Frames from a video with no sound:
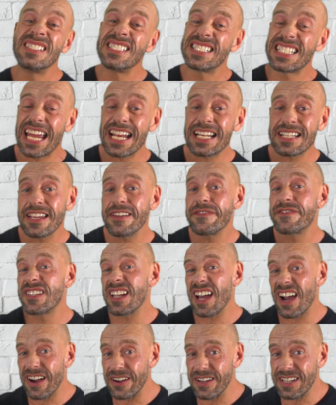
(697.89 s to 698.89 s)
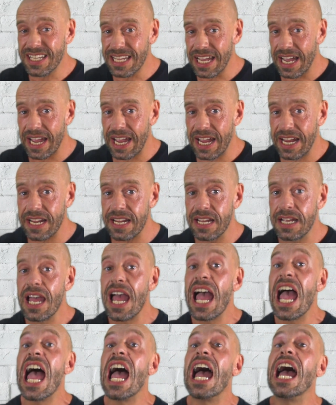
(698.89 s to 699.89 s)
Deadlifts are okay.
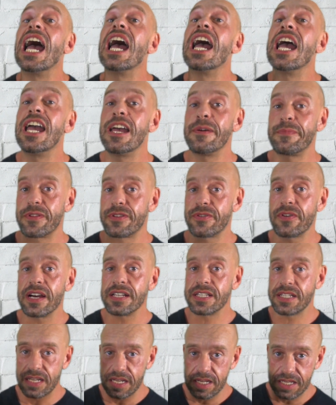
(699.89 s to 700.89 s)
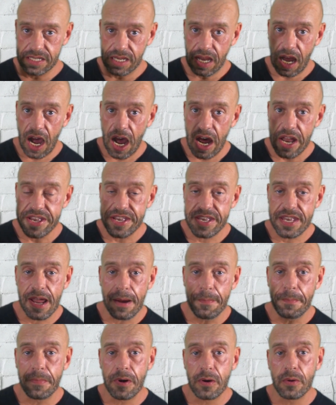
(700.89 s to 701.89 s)
Hip thrusters are
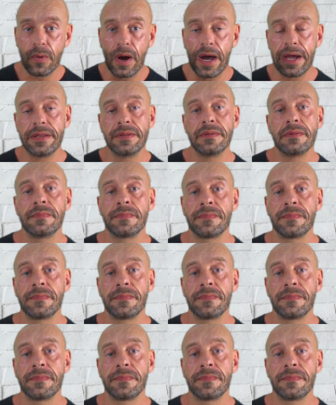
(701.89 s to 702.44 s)
number one.